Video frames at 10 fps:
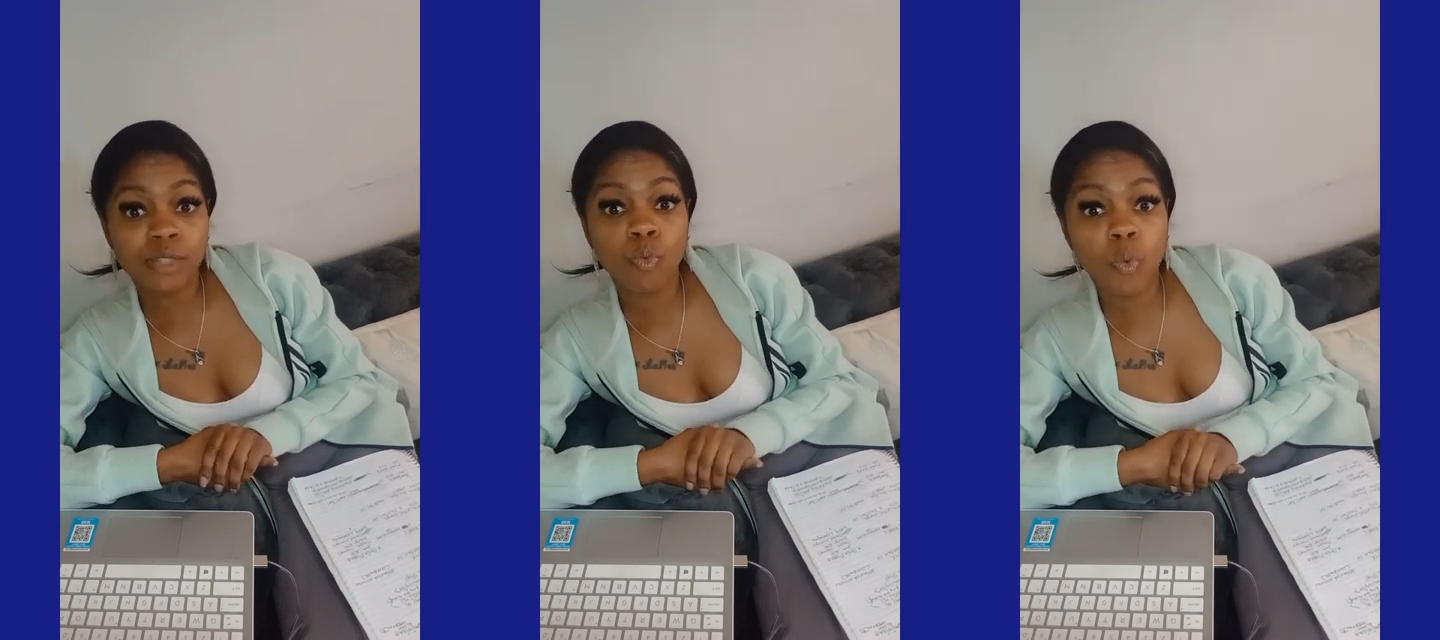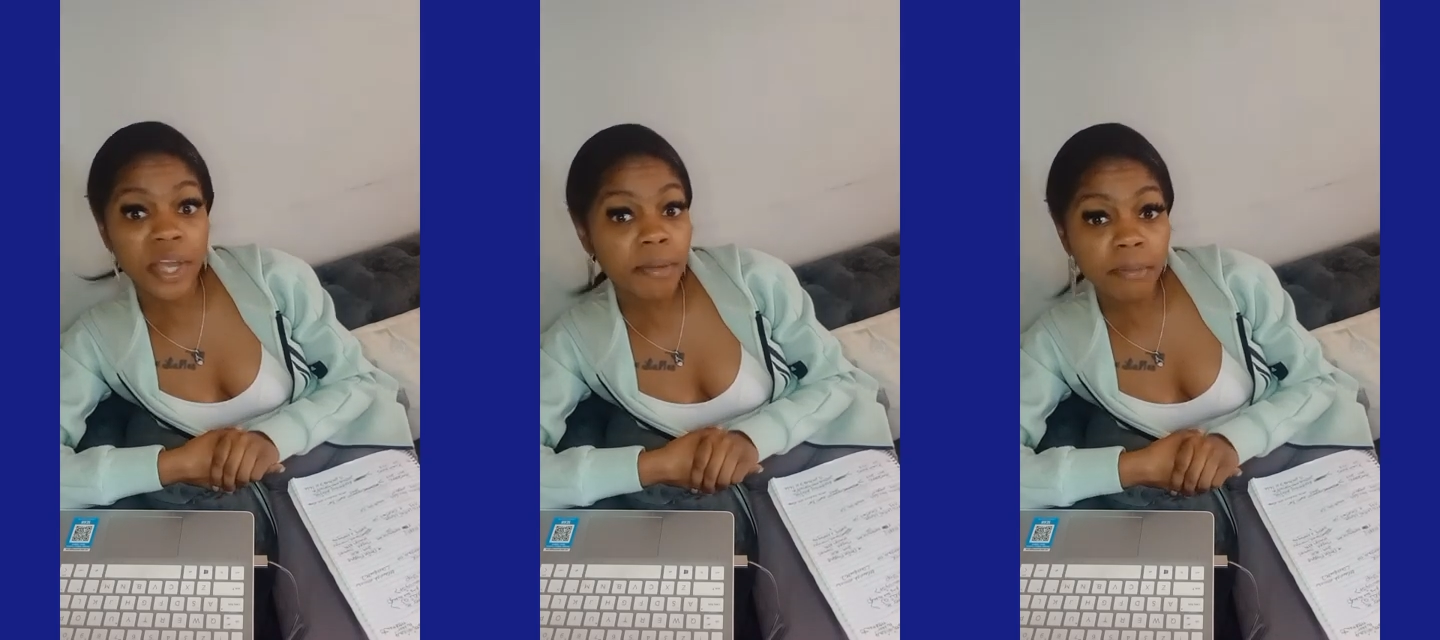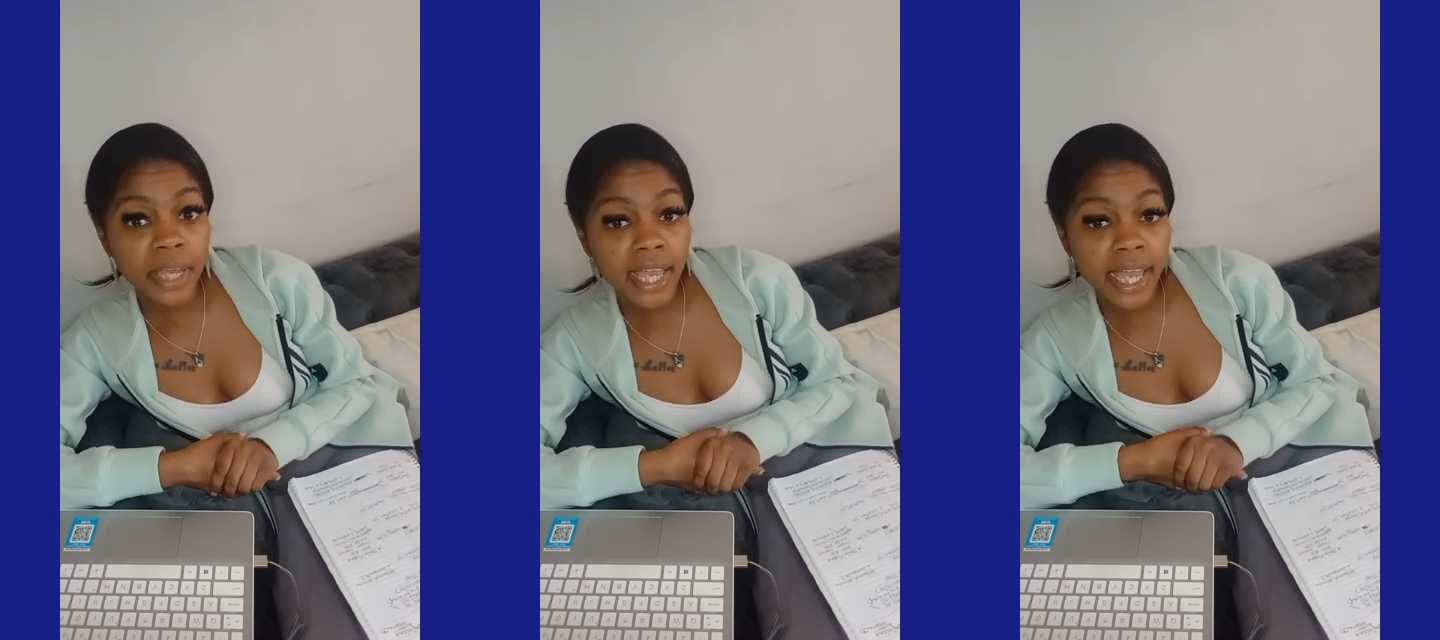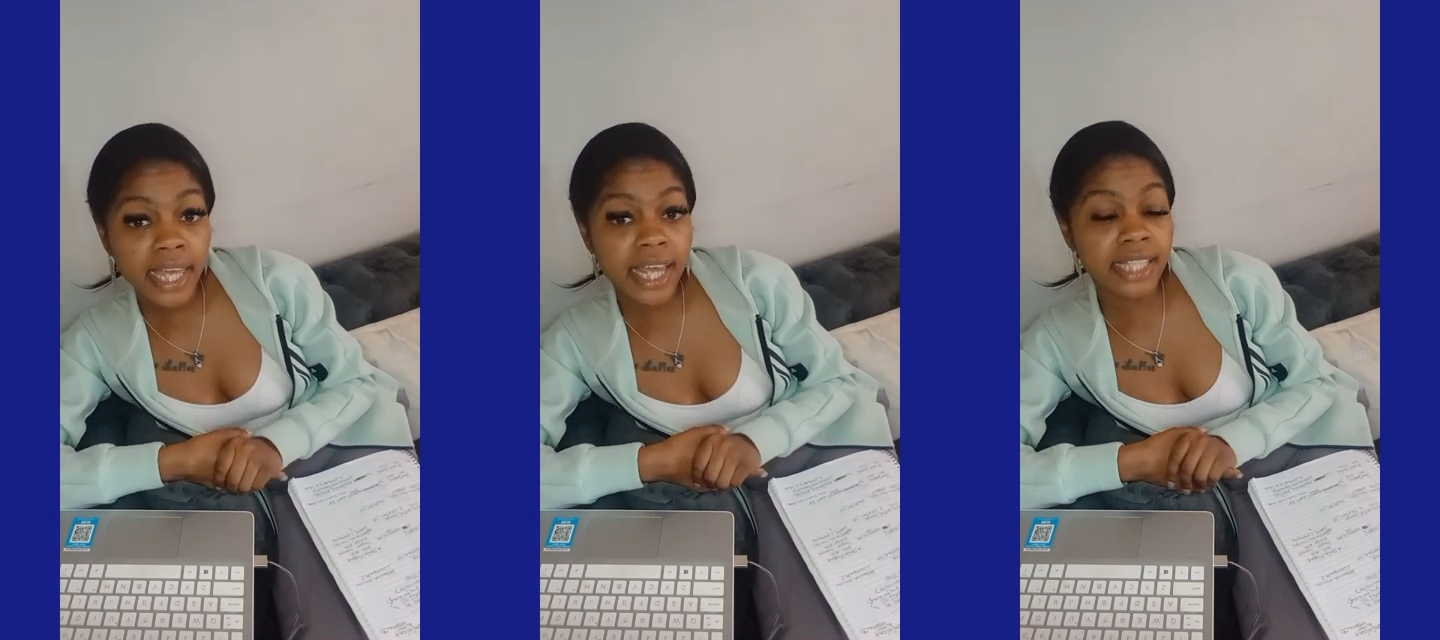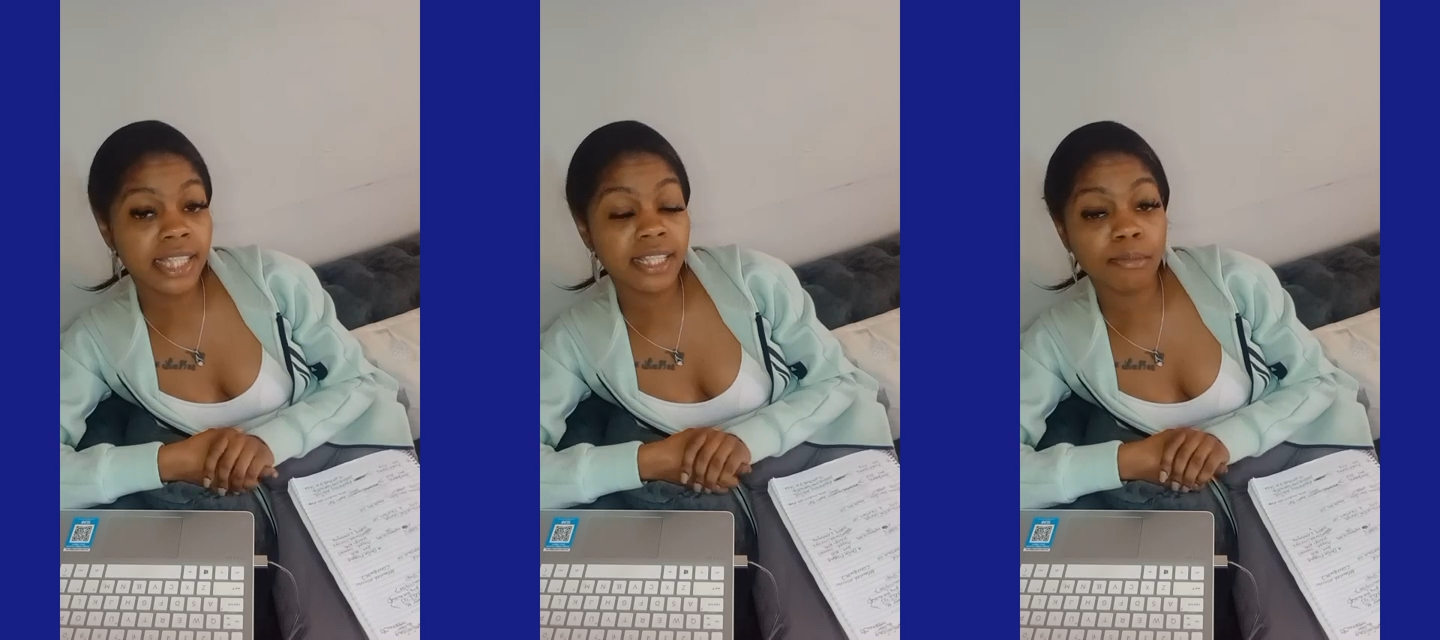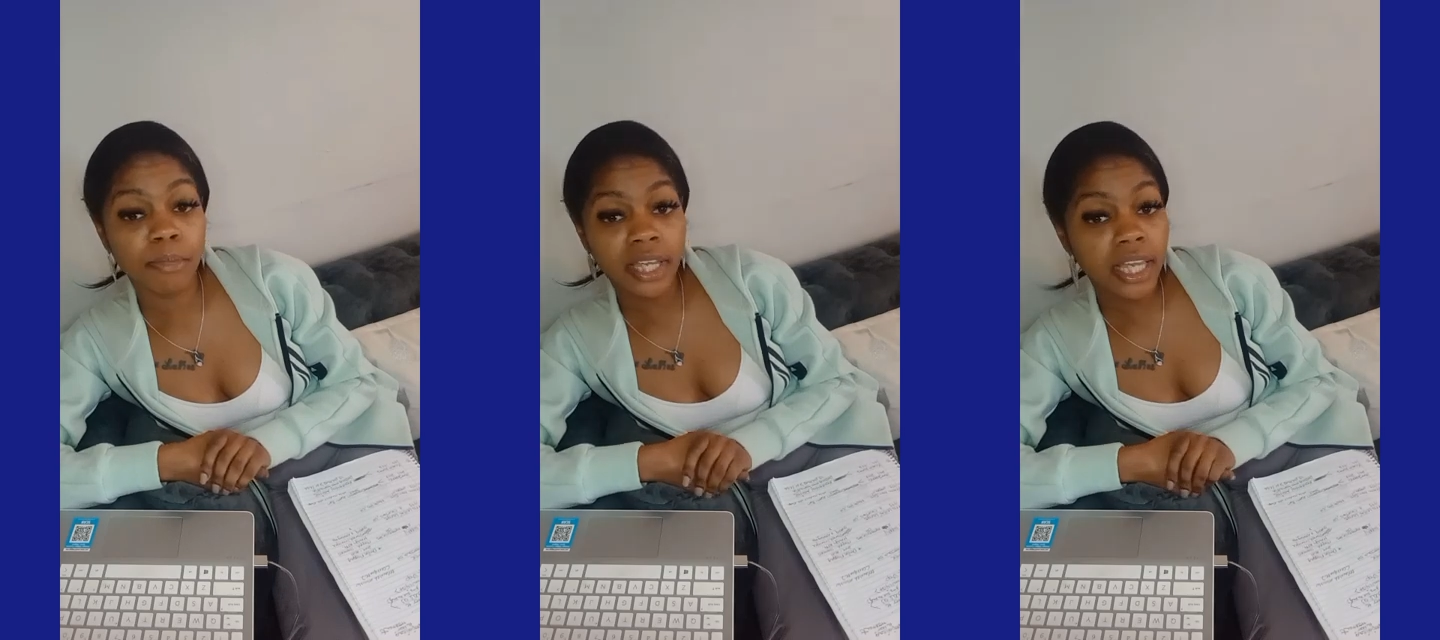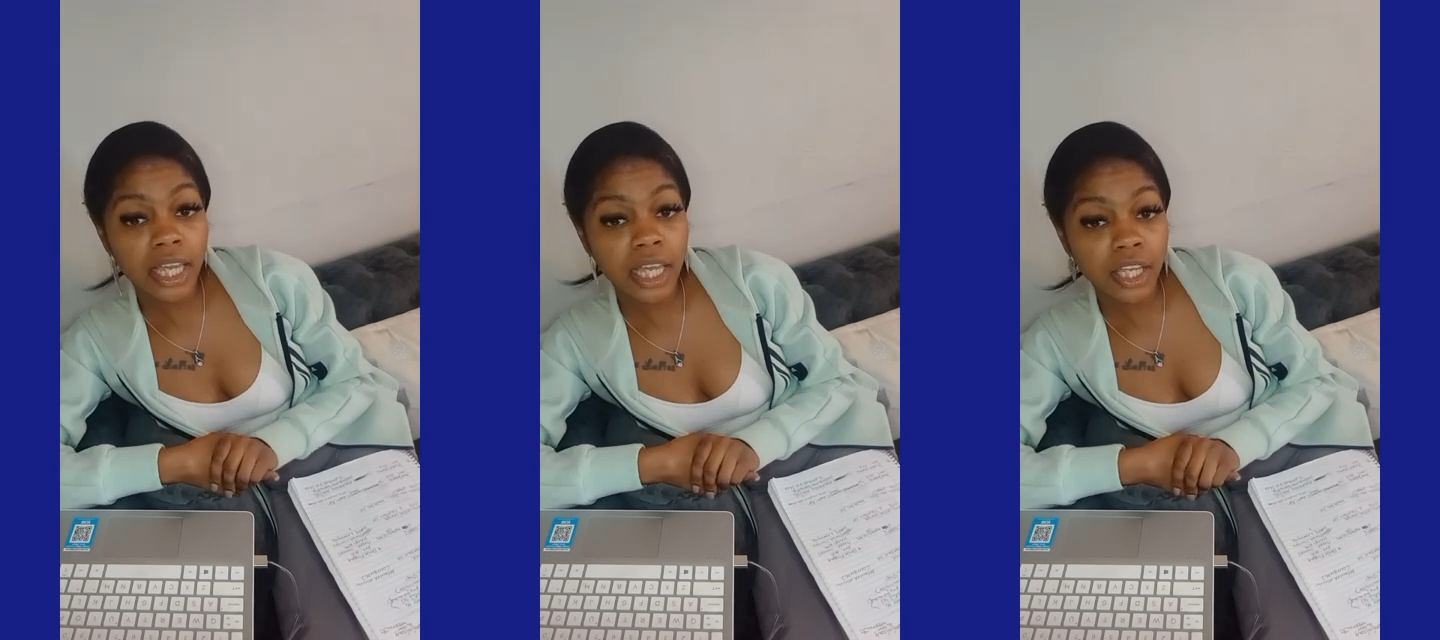women, and as
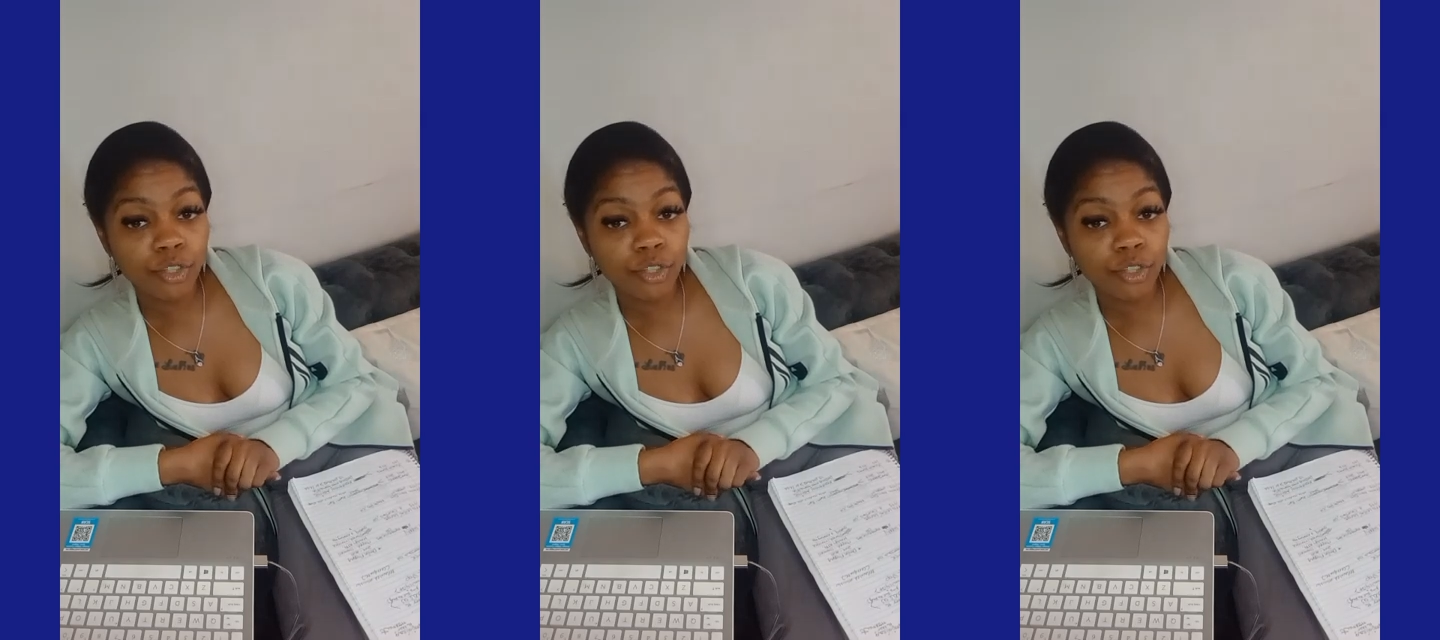men,